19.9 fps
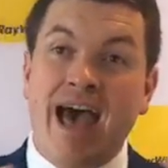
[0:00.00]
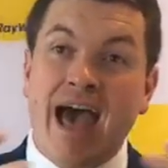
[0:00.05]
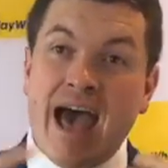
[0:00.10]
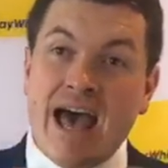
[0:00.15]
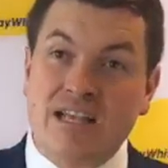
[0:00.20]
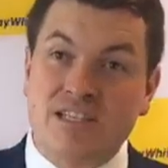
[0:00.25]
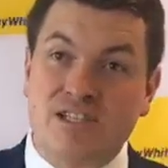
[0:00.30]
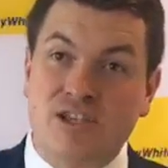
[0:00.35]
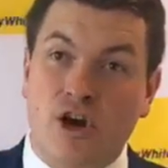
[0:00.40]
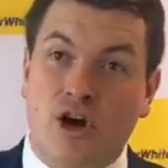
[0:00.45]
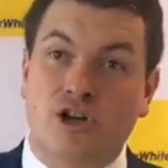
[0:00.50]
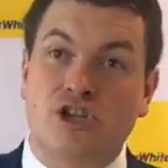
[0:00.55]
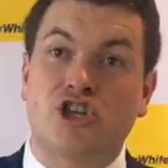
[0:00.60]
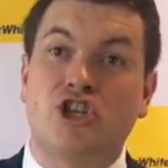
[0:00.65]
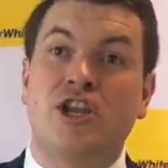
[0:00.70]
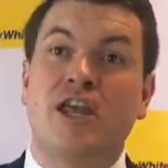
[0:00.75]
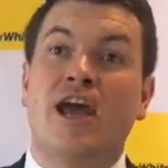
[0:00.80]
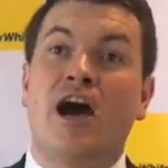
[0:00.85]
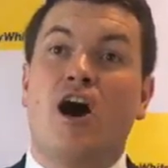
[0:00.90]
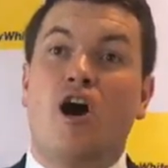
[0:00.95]
As the
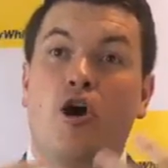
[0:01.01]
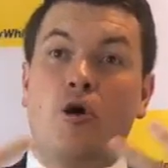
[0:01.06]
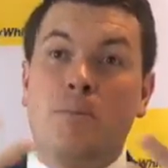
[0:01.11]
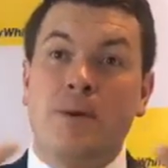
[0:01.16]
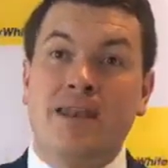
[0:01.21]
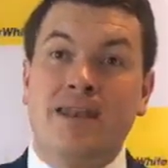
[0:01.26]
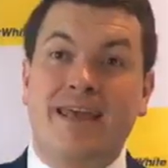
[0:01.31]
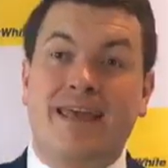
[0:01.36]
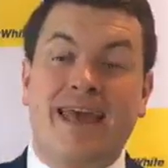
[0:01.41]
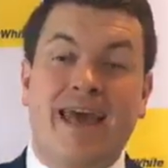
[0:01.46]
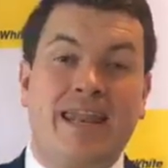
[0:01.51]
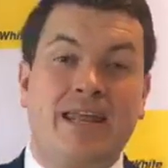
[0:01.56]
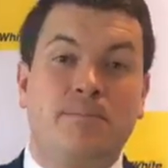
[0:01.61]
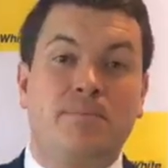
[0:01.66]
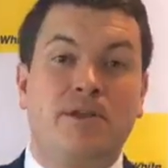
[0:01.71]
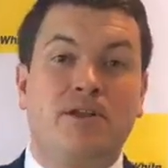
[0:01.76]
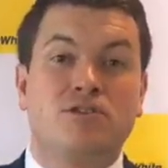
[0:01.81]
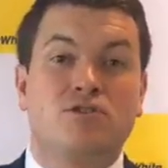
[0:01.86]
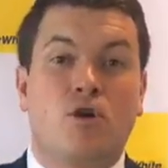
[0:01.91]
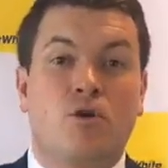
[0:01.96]
auctioneer, I'll be indicating
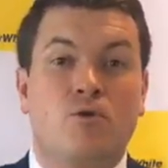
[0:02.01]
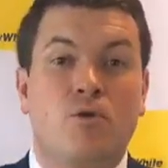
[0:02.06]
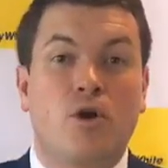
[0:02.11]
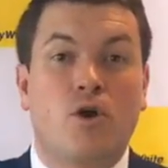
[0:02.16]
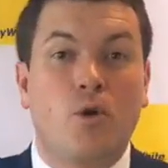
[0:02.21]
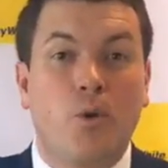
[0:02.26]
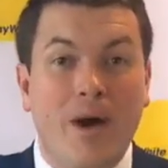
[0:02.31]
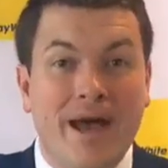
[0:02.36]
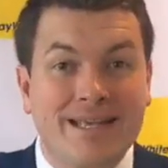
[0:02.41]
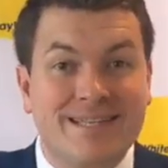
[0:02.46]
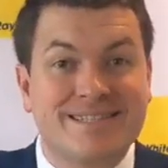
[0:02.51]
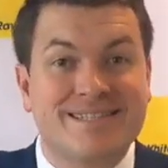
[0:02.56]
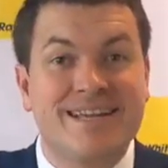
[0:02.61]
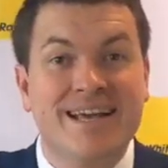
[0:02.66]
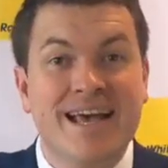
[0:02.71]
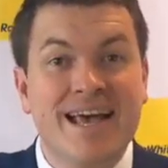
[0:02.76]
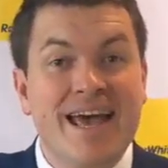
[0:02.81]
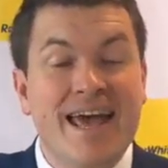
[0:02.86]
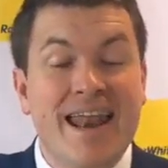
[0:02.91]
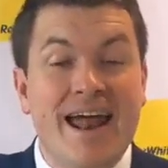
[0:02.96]
bidders on request
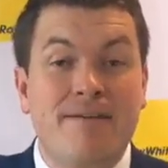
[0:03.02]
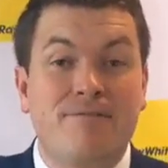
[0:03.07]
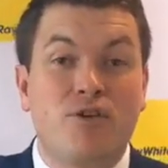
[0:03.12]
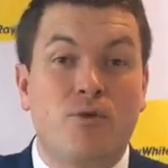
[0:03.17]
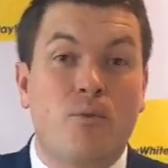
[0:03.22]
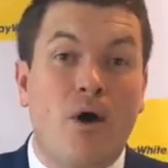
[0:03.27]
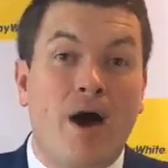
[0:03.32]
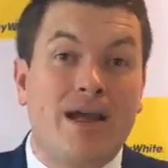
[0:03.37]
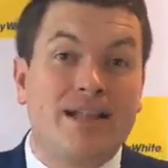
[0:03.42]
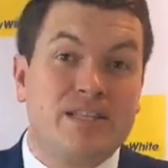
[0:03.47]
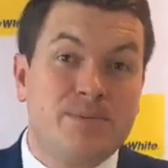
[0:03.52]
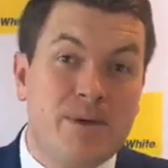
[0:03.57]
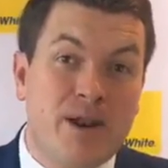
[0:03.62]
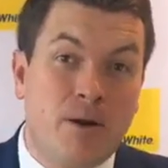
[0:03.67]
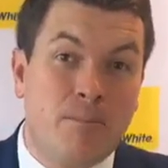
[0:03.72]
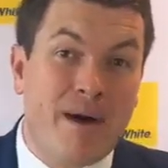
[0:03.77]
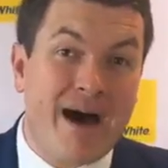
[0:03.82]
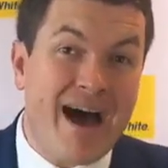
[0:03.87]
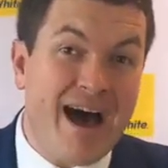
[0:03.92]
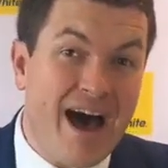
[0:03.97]
and have the right to bid
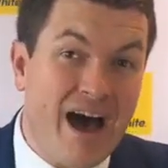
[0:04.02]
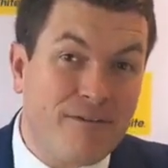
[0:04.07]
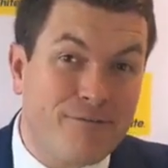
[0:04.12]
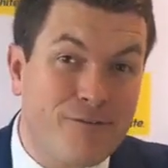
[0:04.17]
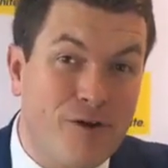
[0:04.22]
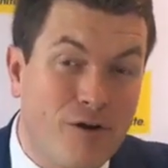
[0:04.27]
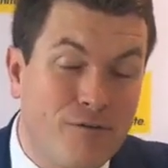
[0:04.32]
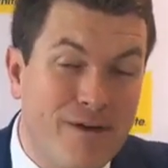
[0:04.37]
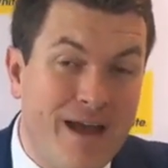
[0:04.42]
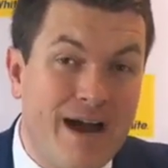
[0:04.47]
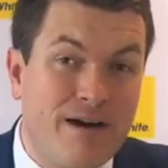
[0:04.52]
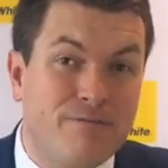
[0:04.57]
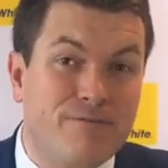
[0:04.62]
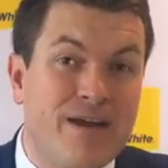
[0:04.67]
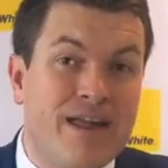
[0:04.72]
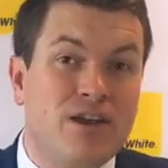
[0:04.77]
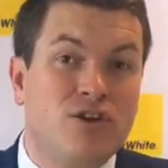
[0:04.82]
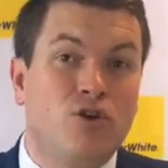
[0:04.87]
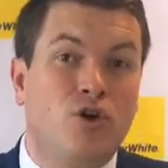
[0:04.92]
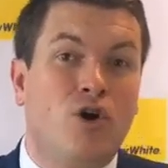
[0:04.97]
on behalf of our
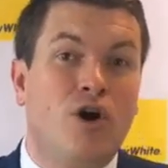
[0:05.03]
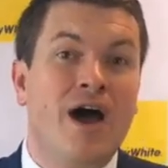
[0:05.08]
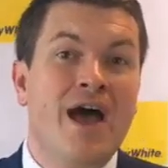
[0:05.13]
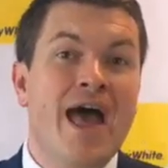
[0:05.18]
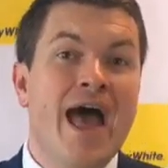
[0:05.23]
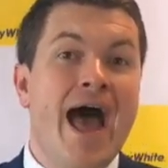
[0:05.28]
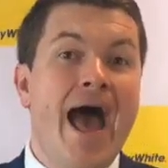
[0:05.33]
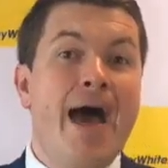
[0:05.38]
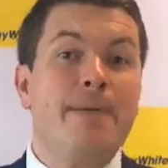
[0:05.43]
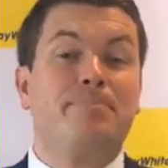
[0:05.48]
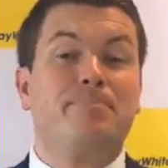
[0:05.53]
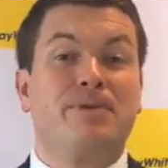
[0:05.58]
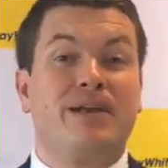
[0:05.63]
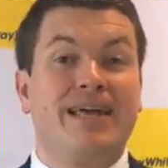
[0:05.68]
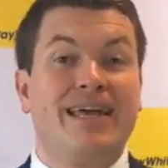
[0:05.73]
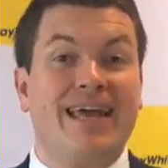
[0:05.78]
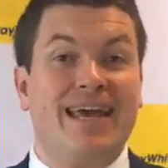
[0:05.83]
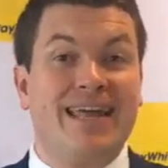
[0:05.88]
vendor, aptly